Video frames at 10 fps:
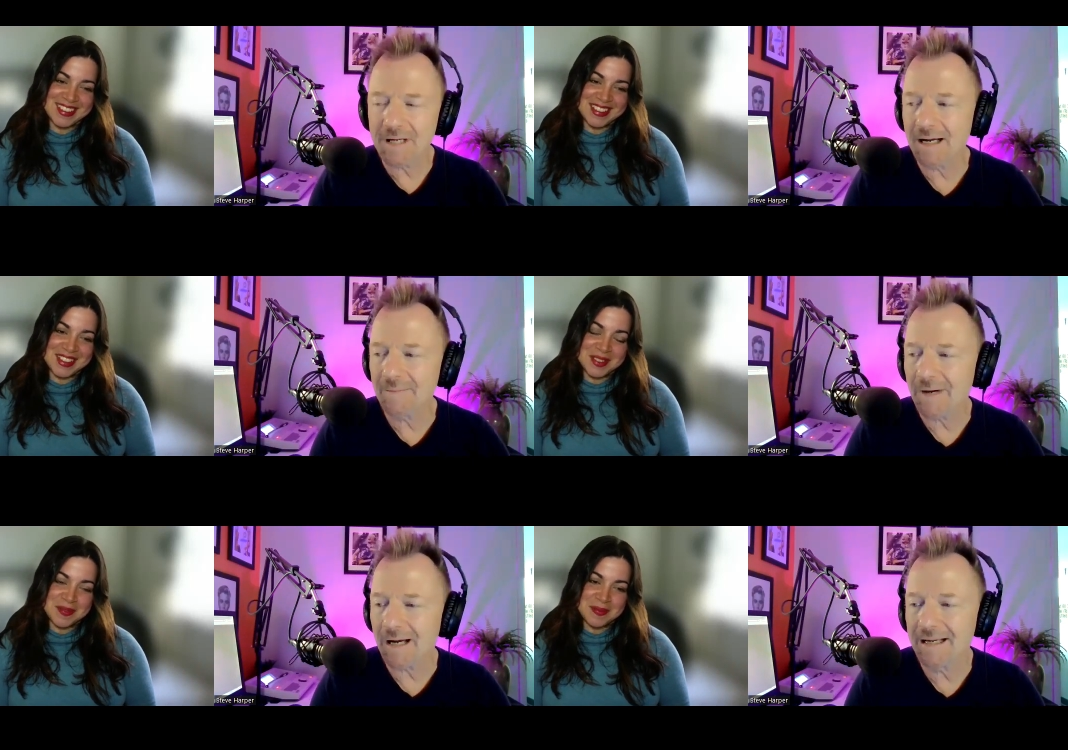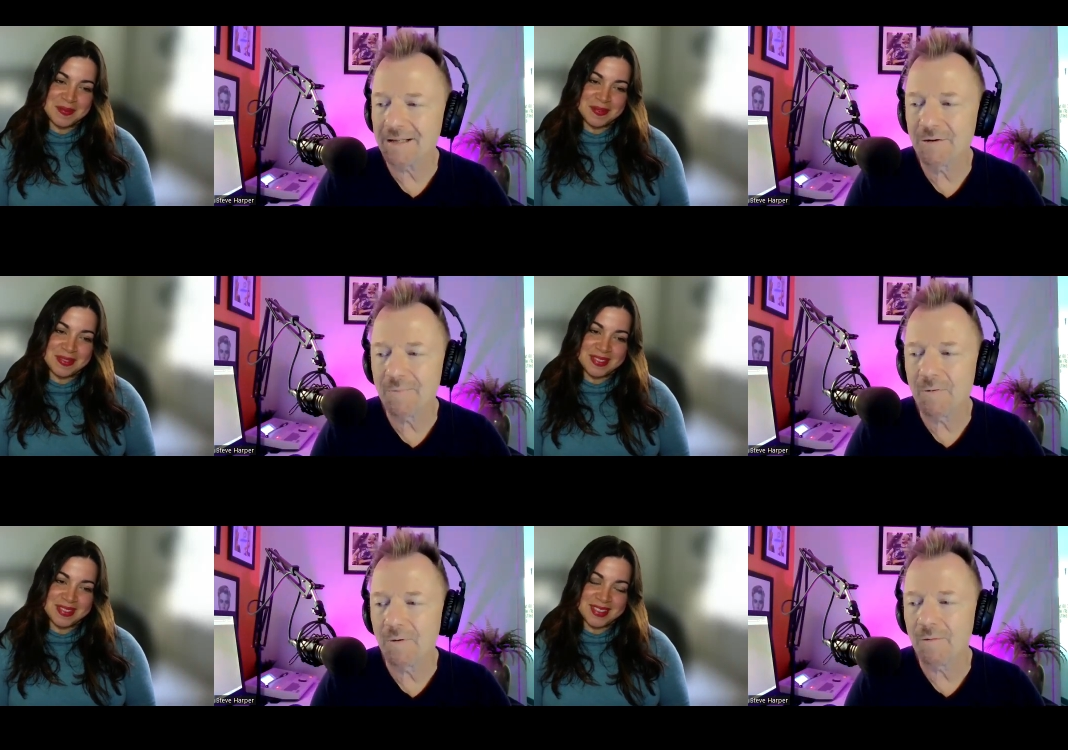Speaker 1: time, I get to a
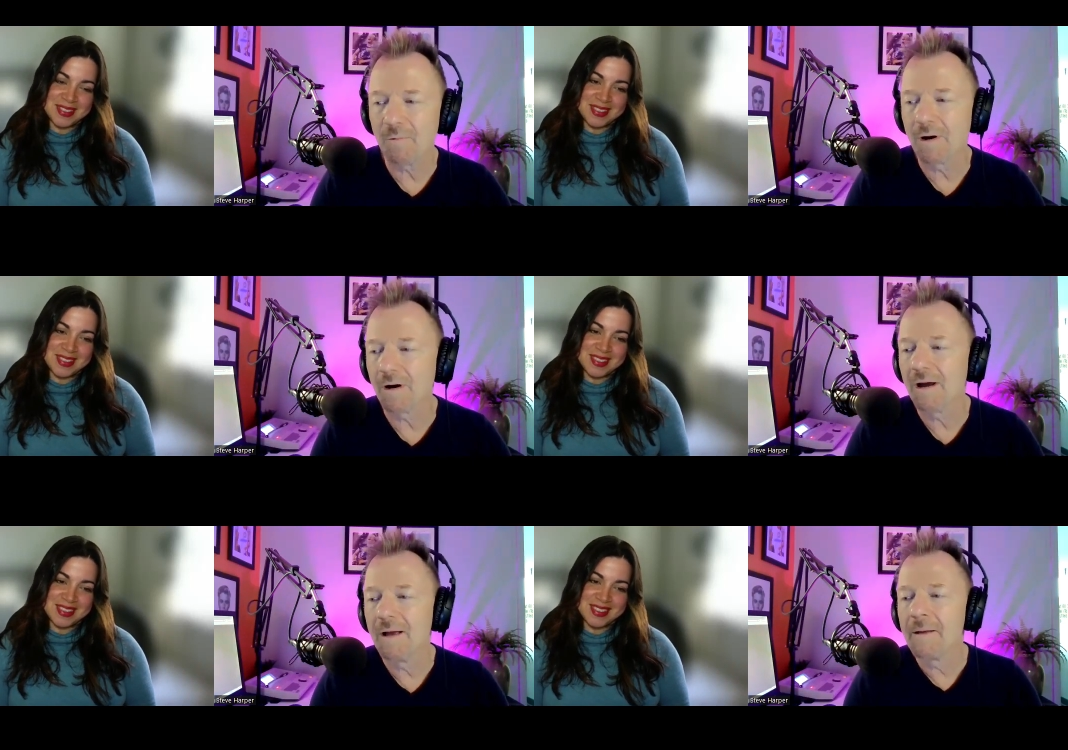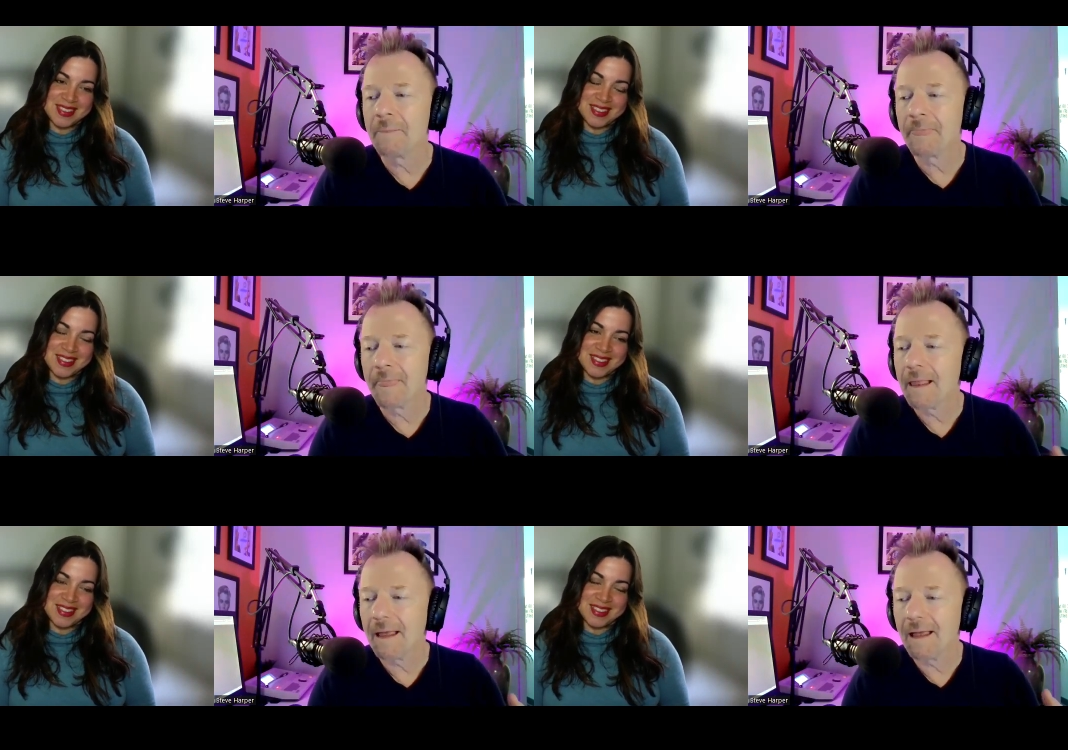point where
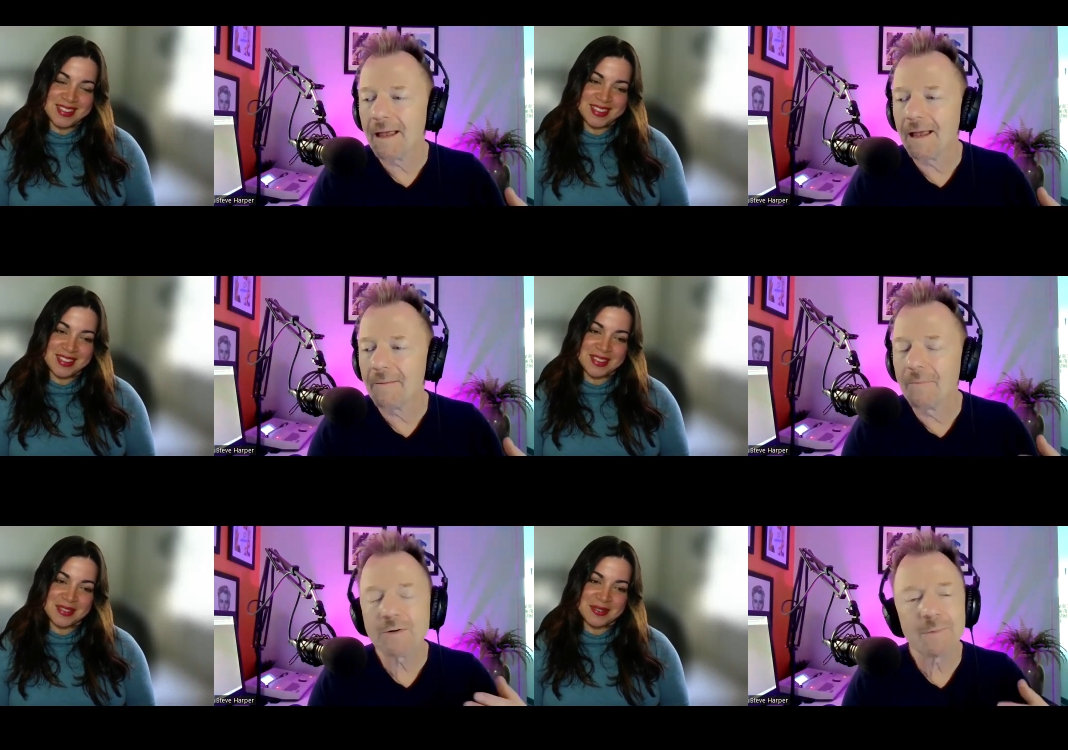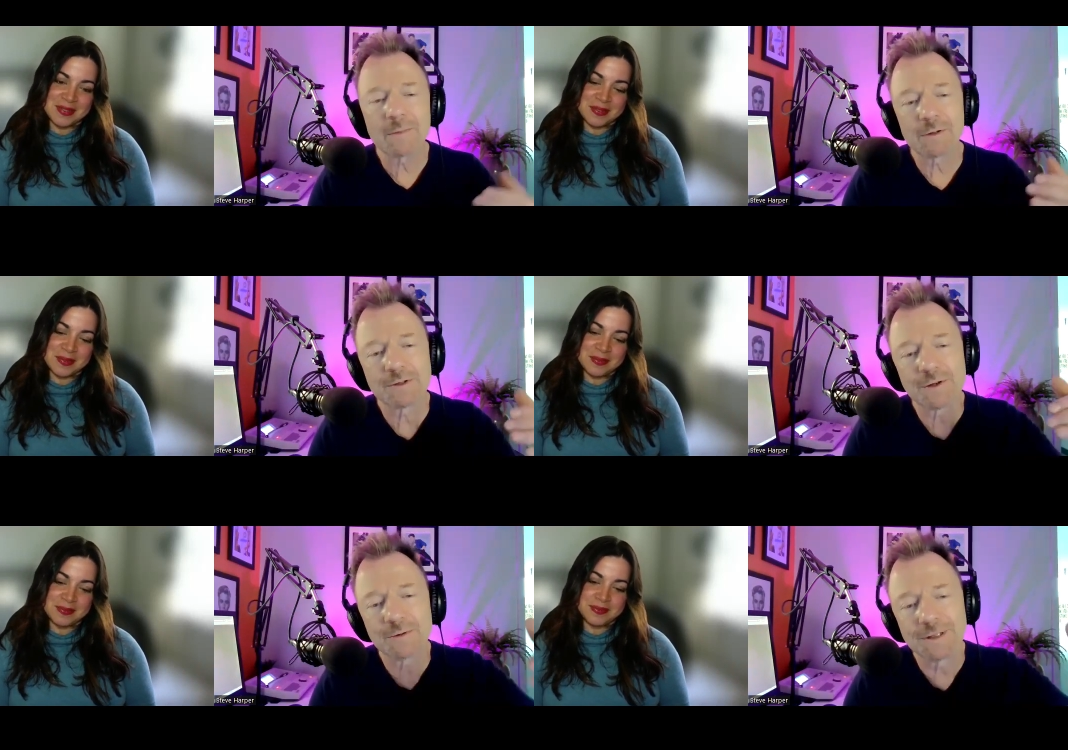most people are
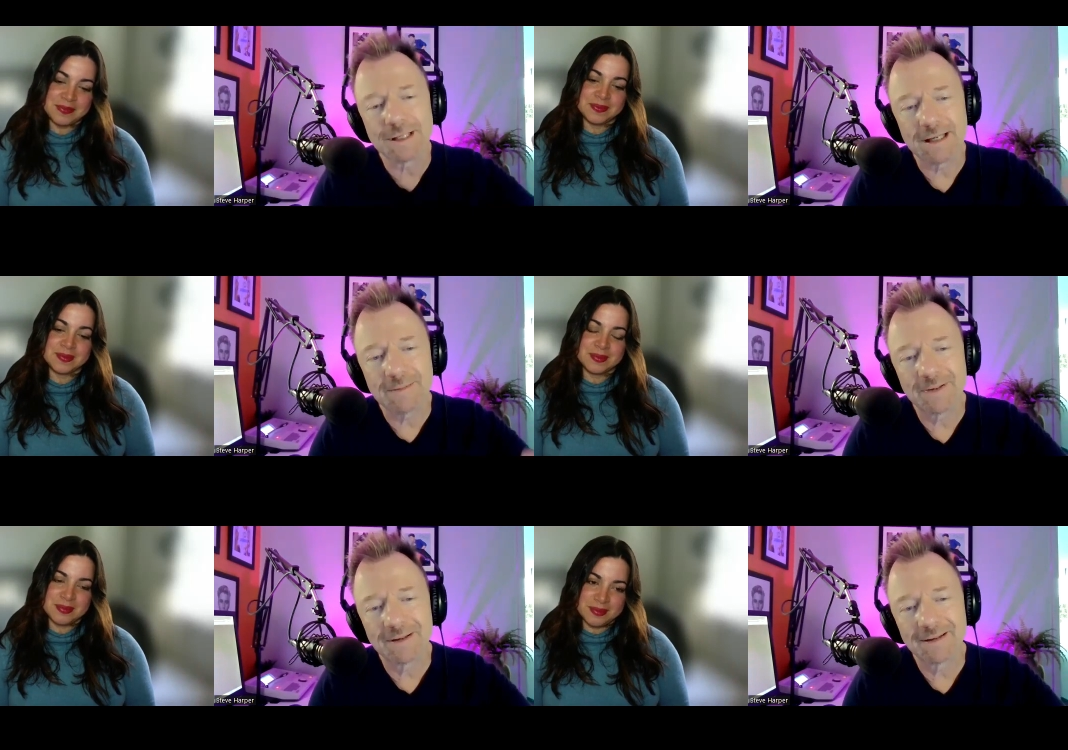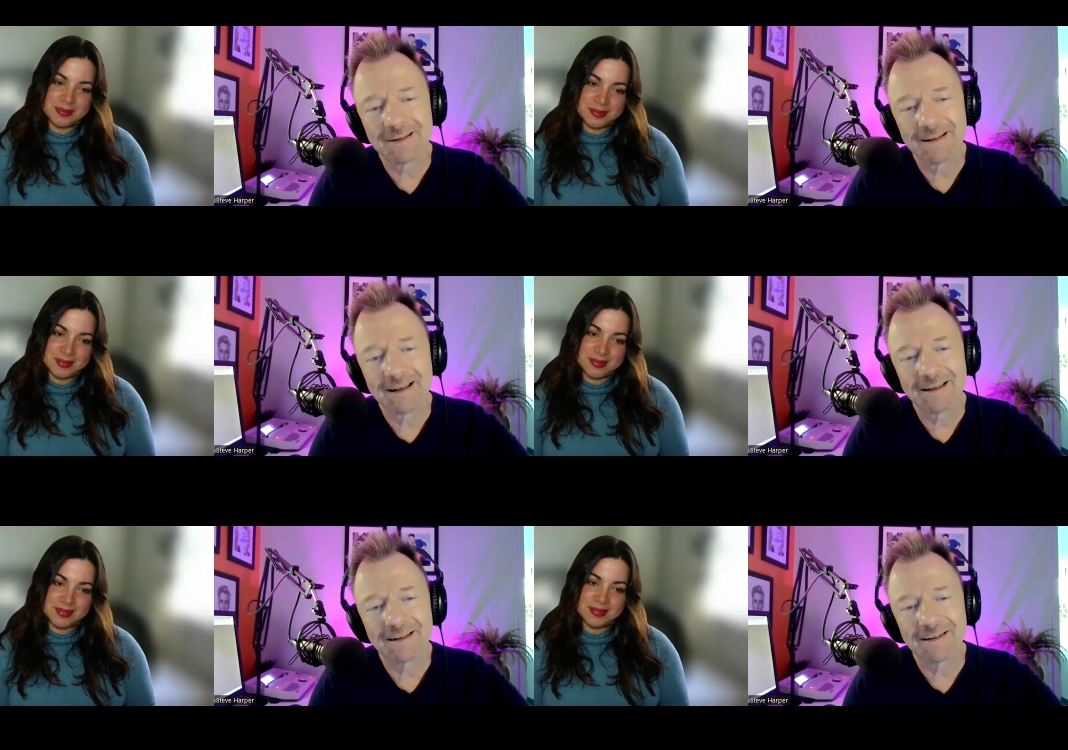so deep
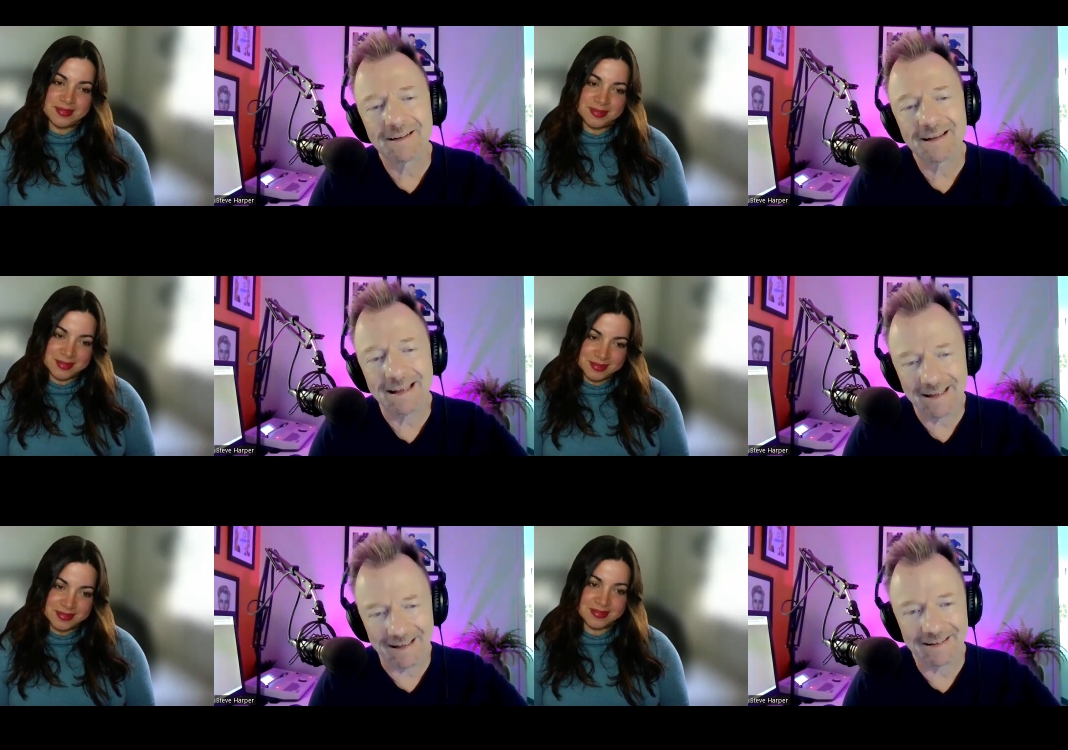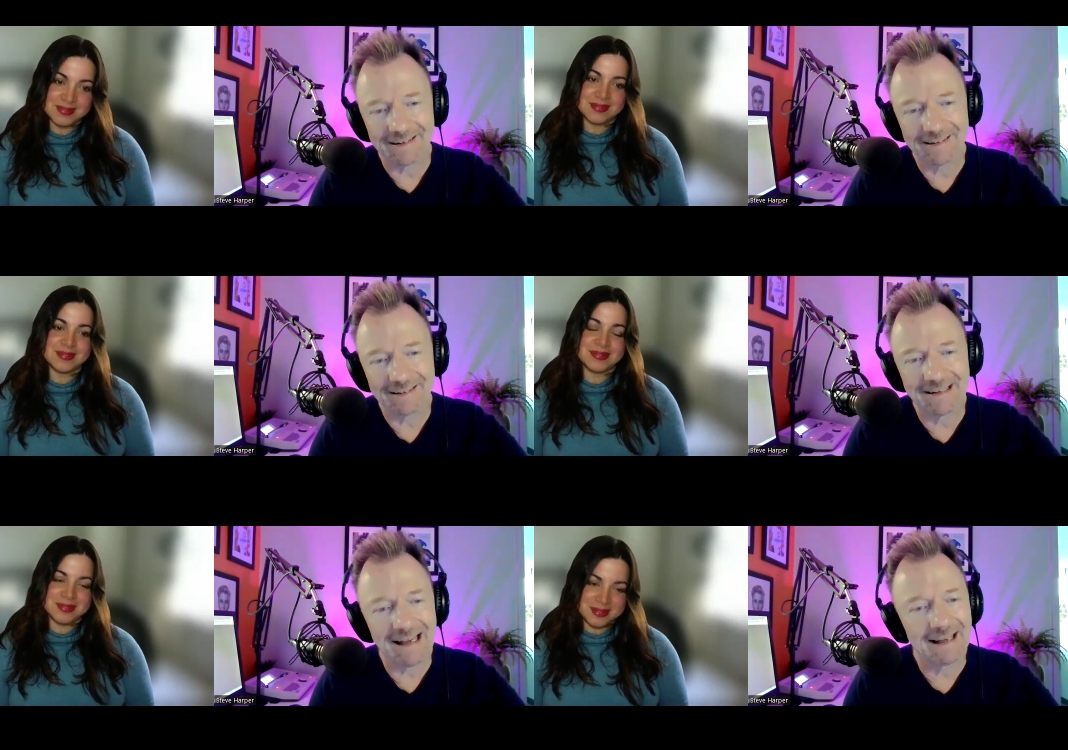in it
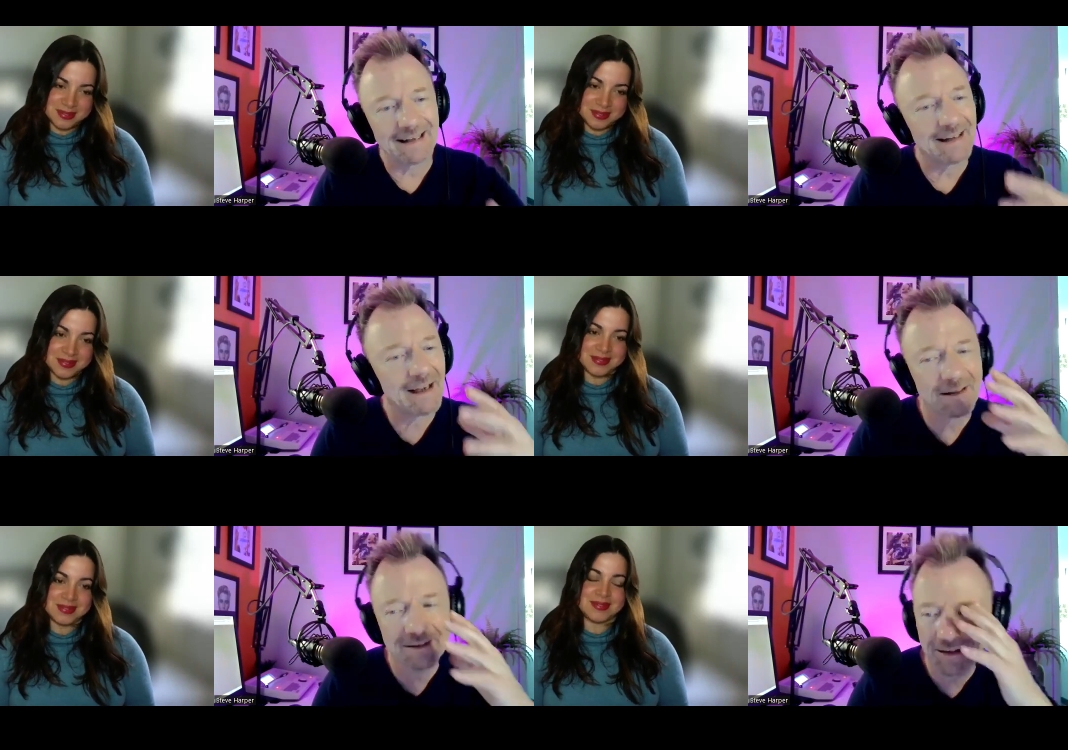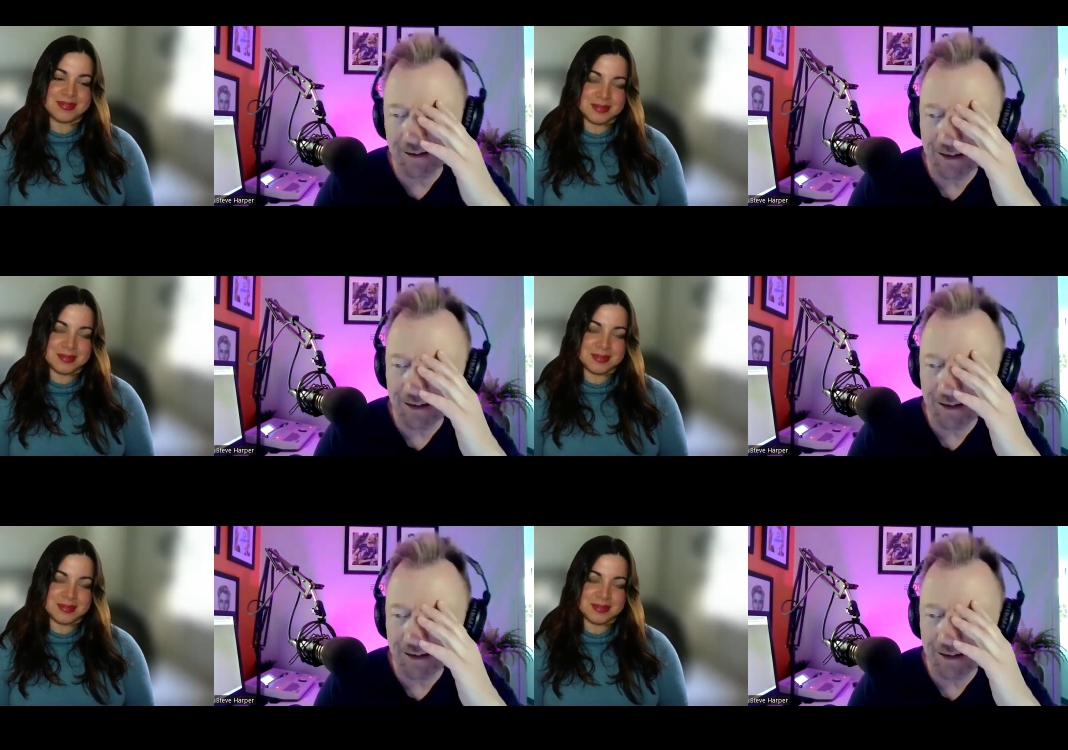that I,